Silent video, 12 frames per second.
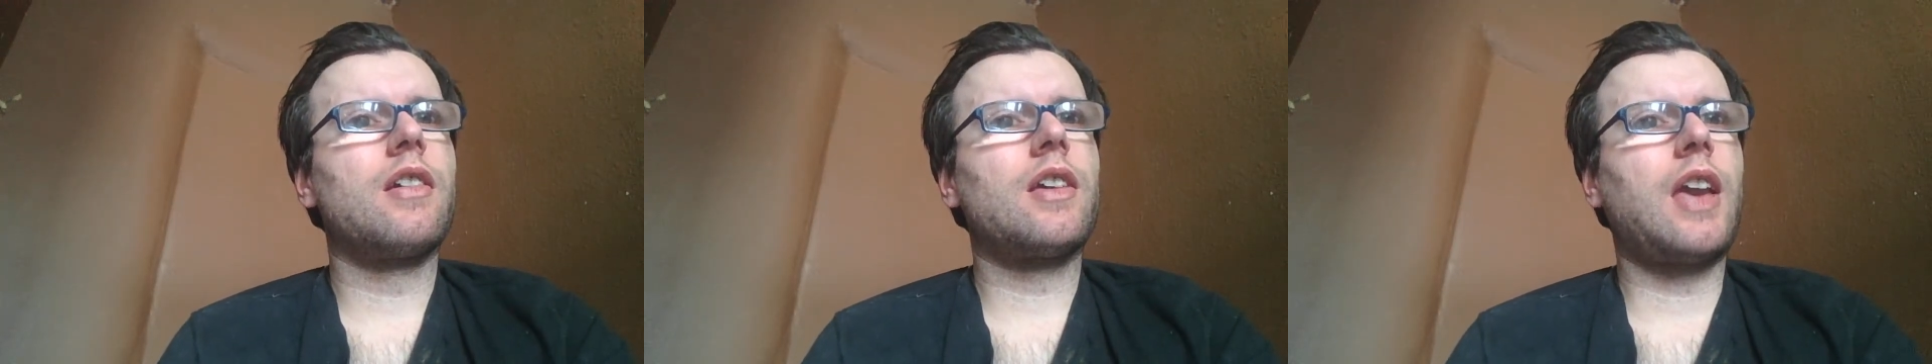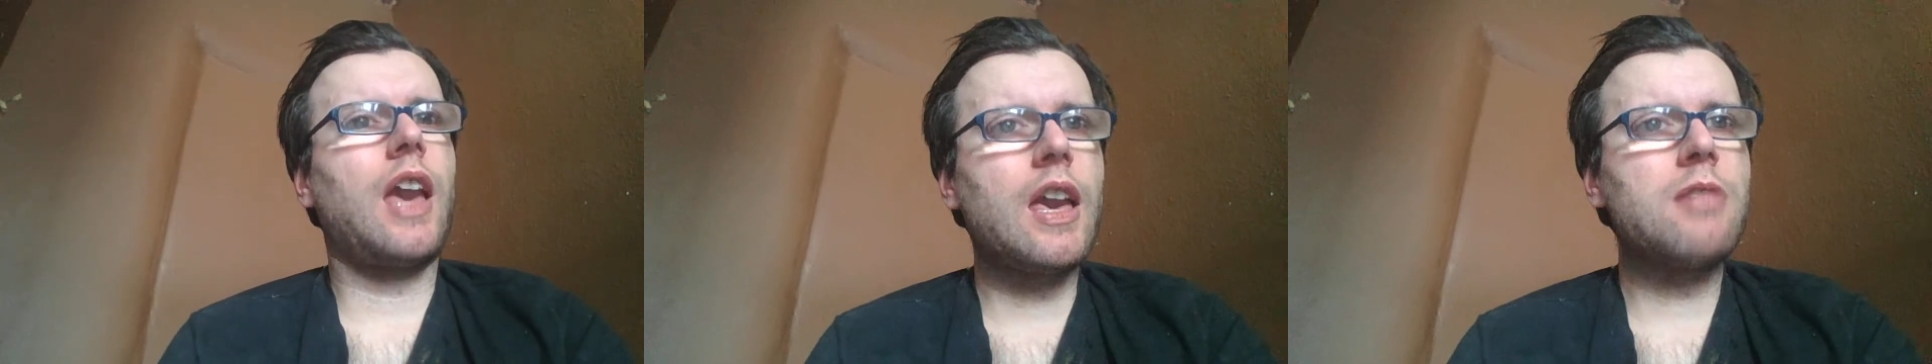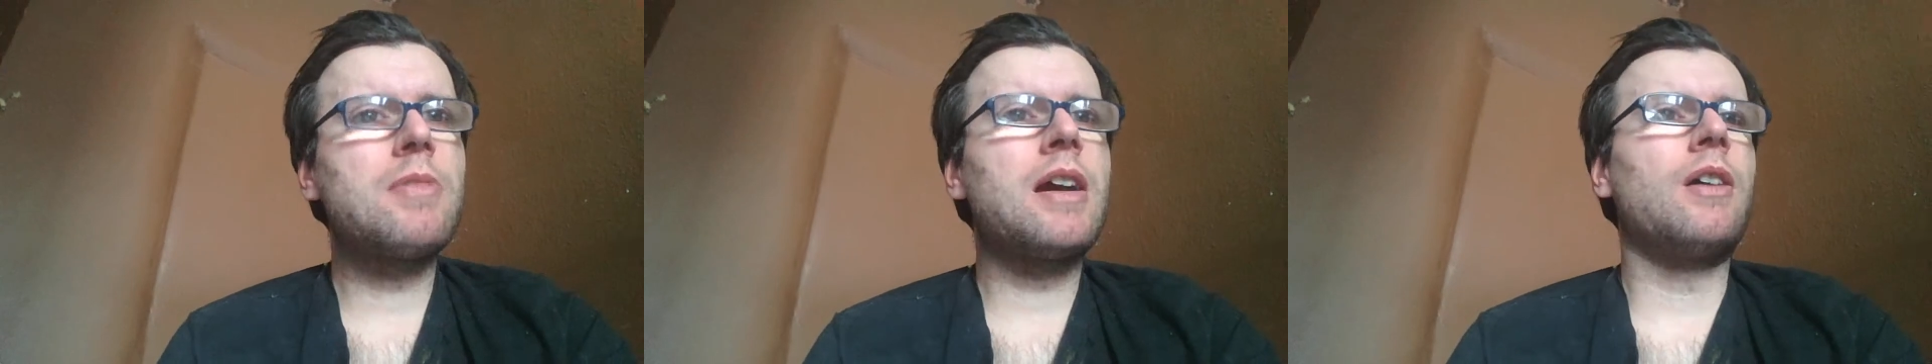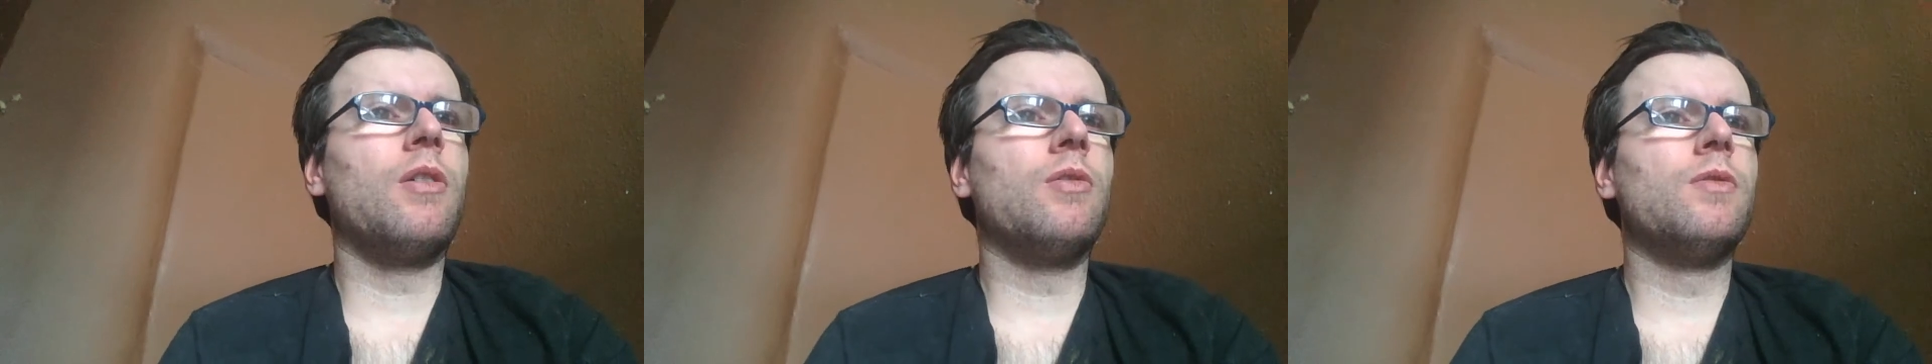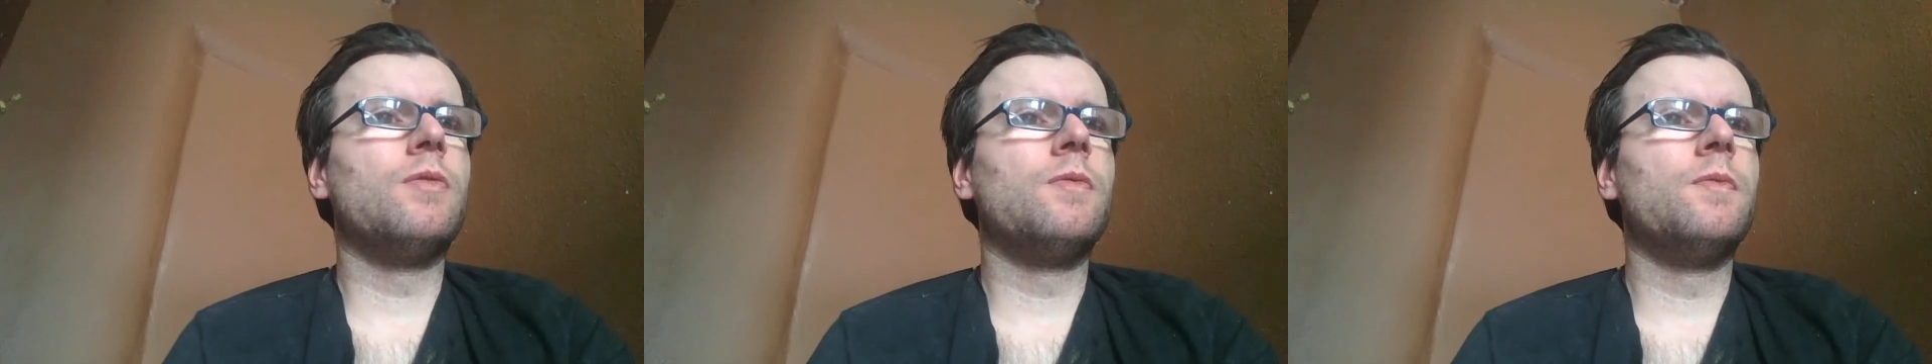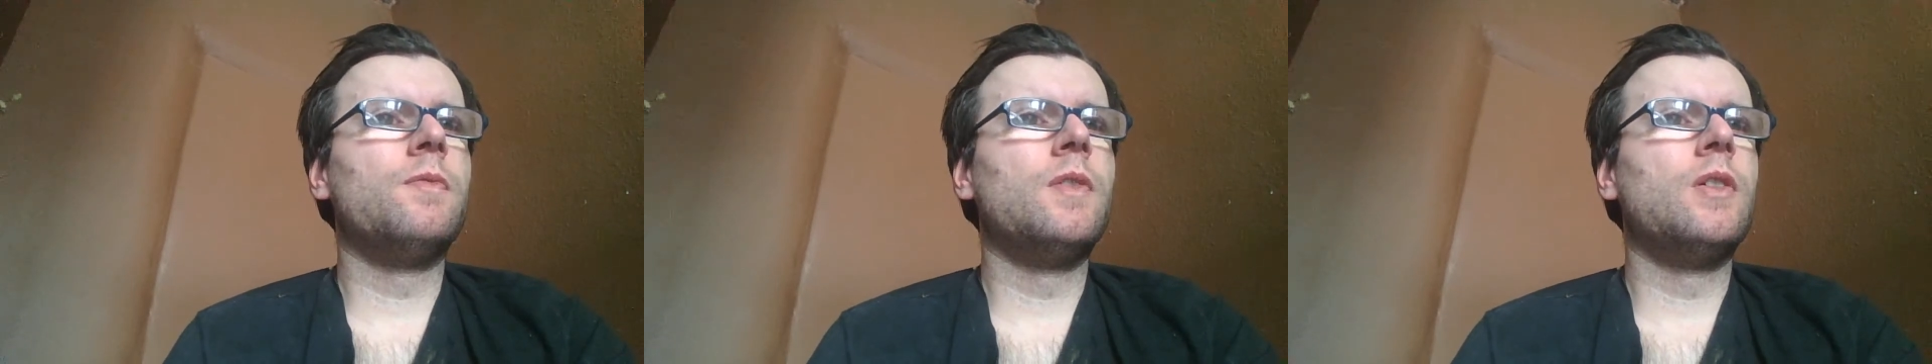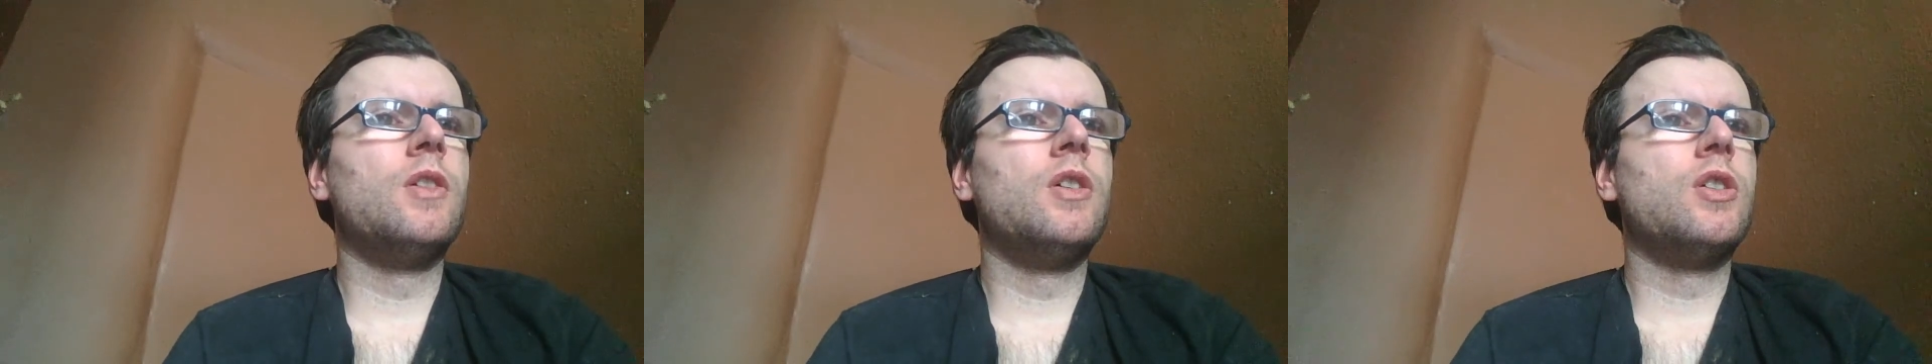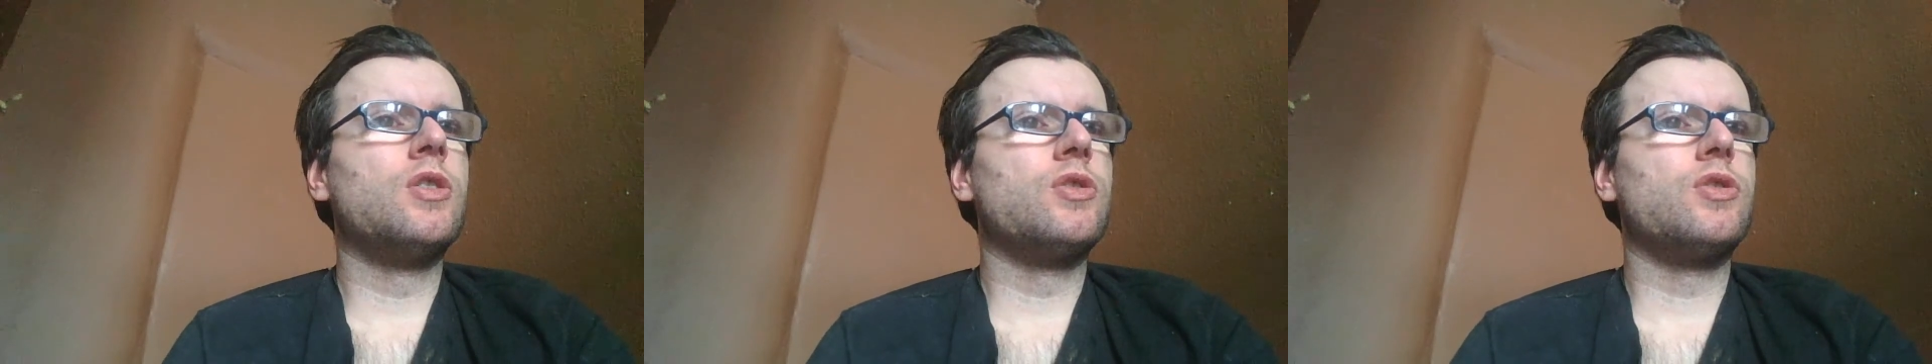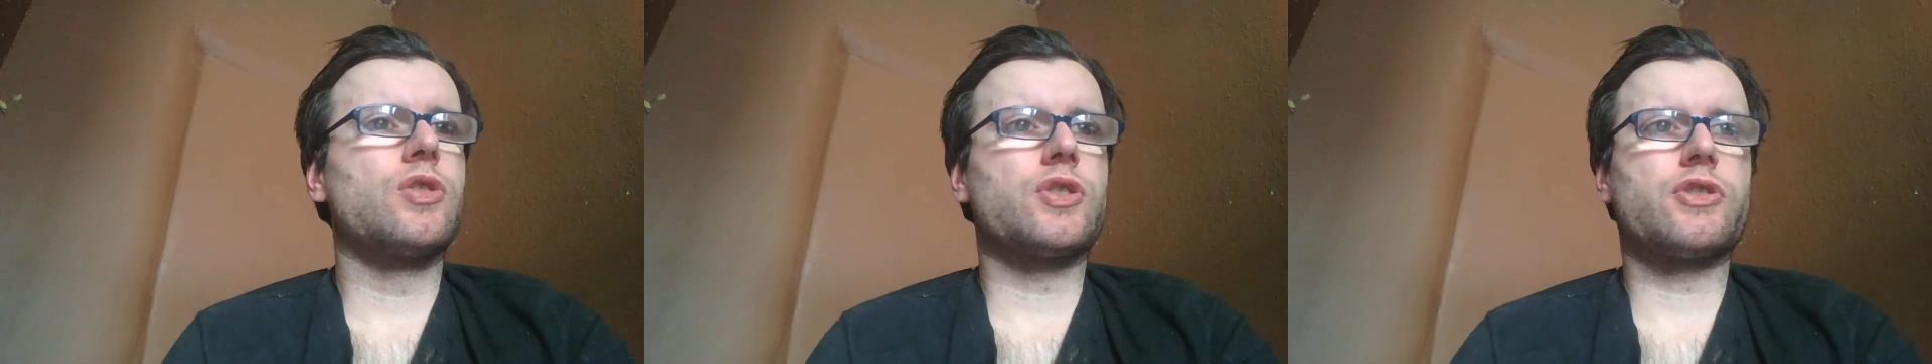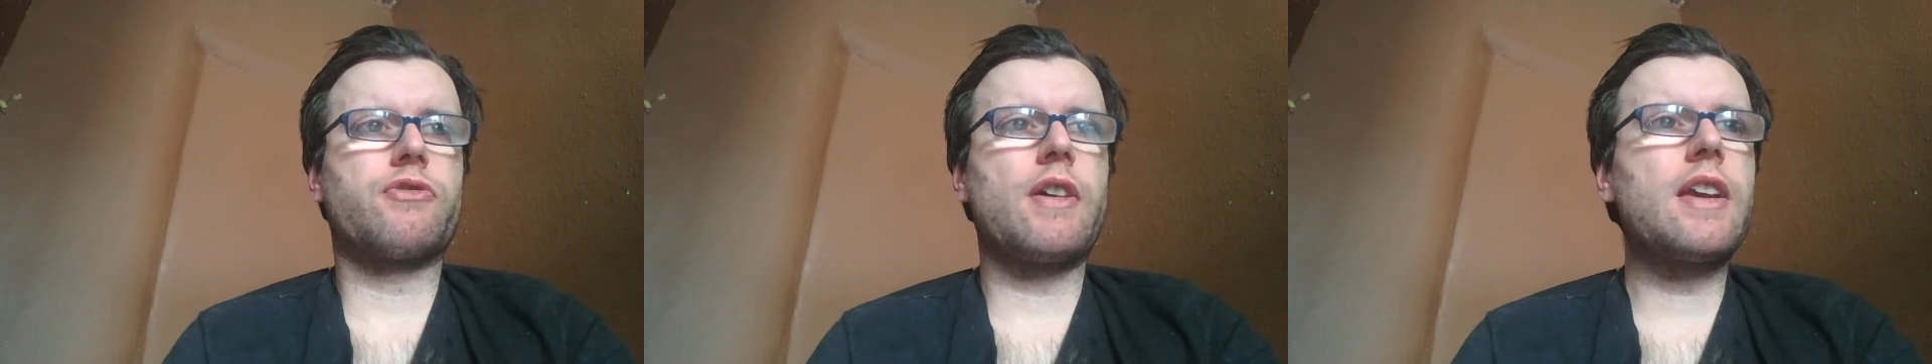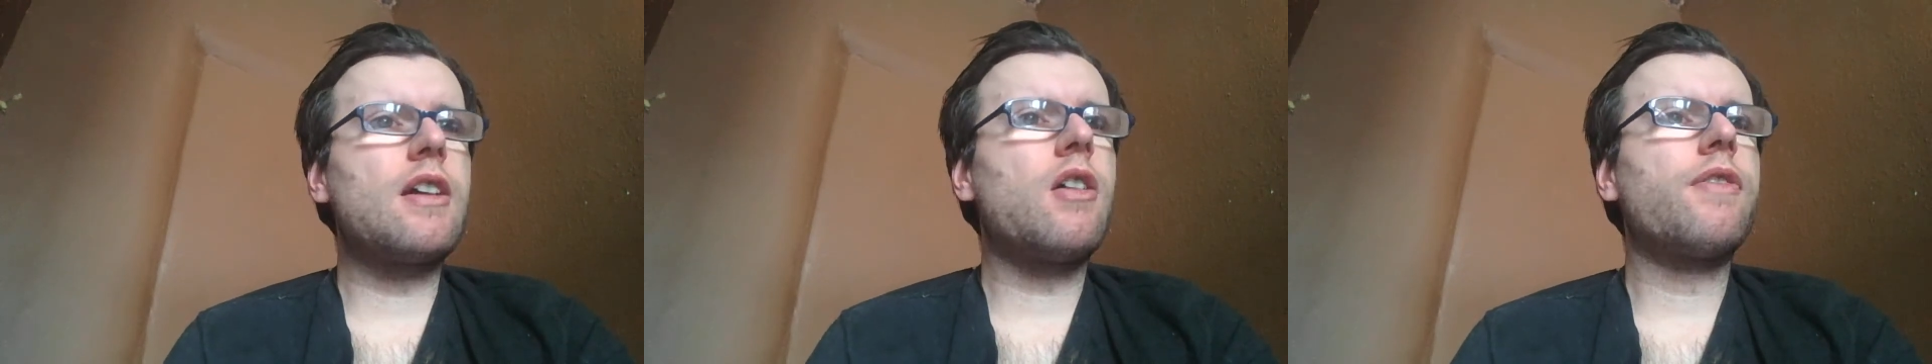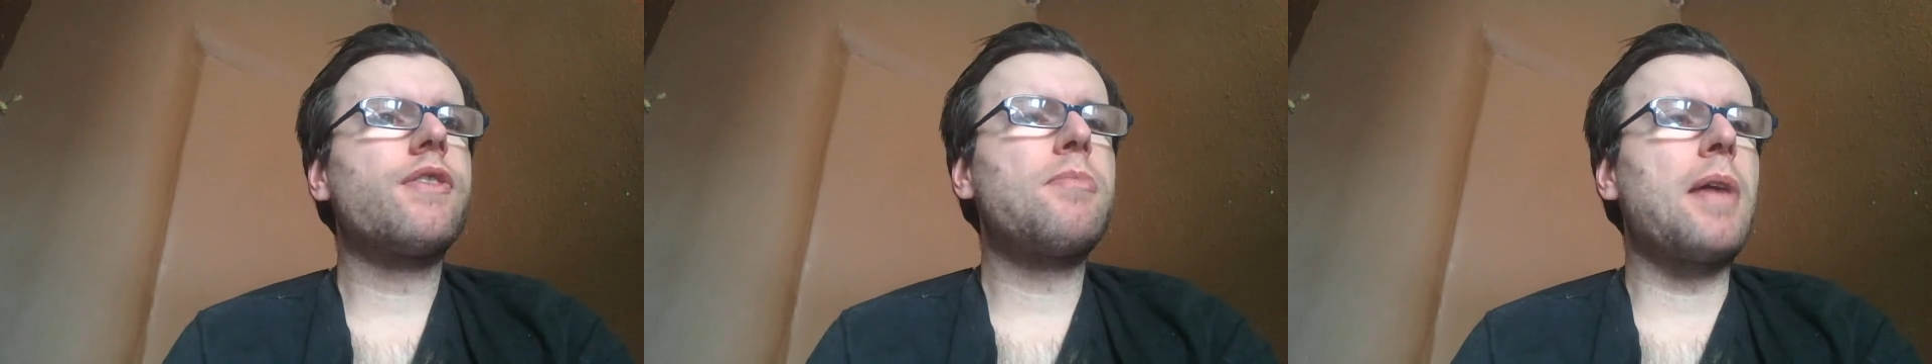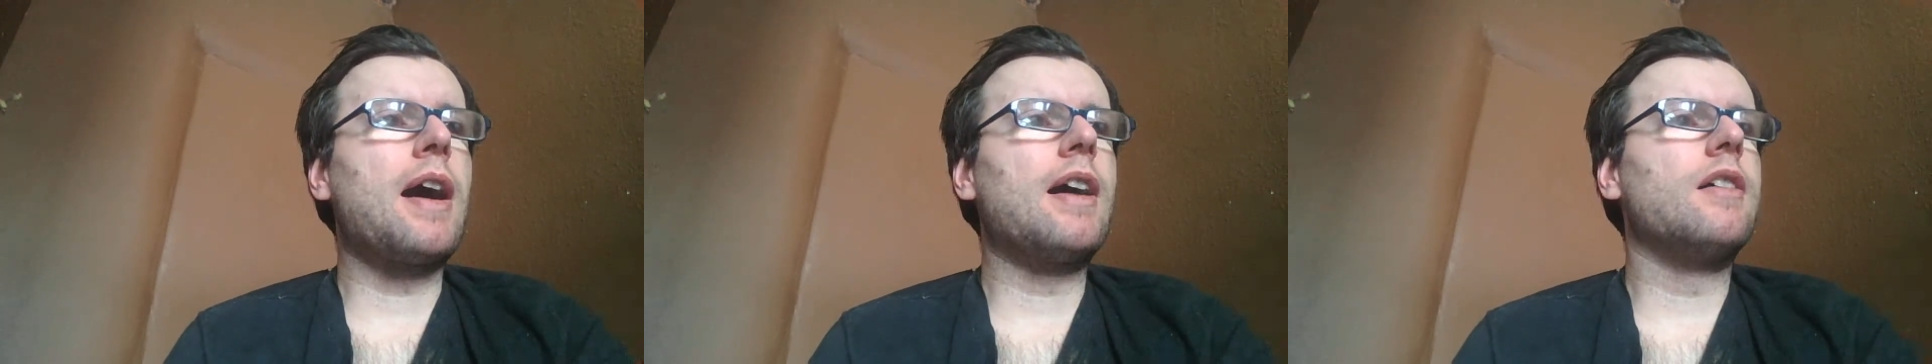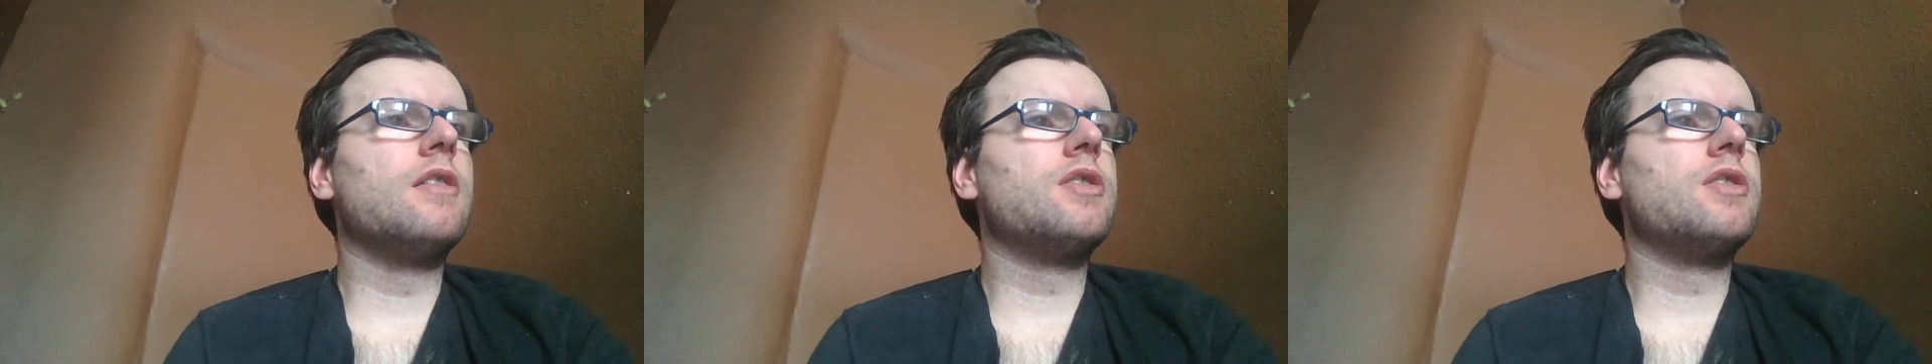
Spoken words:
came out just straight off the bat